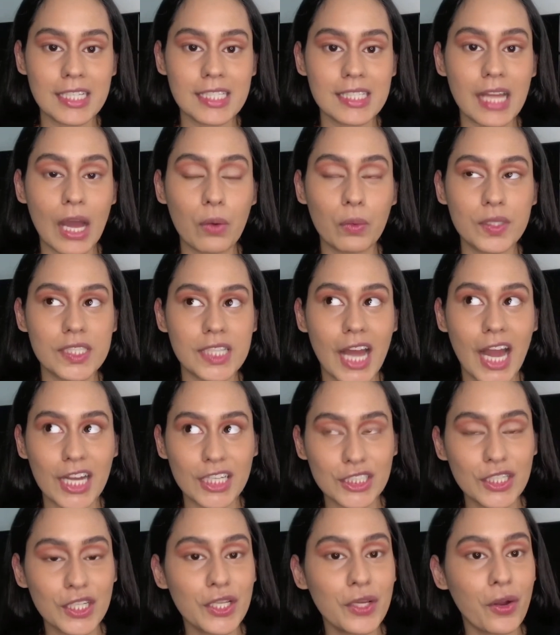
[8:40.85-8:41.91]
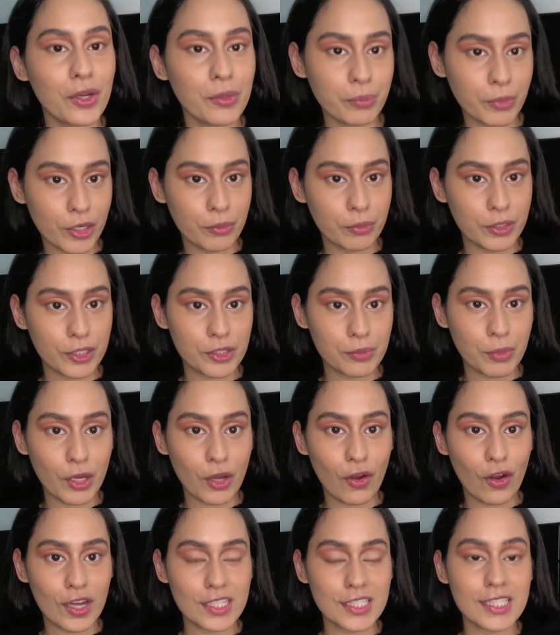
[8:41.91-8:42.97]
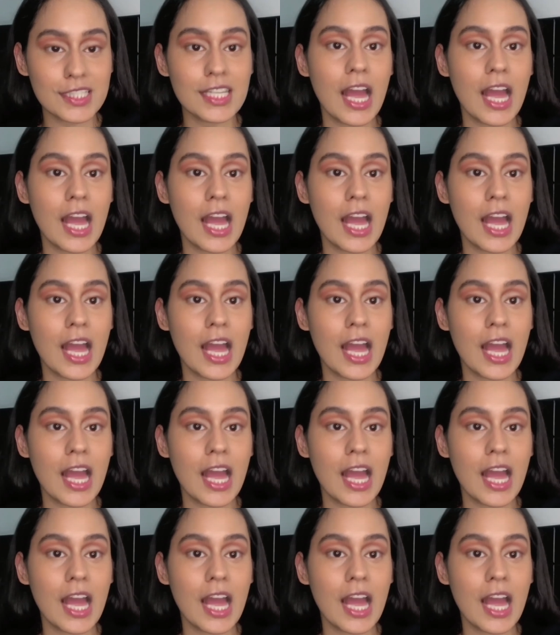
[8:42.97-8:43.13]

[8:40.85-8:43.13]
That was actually on purpose because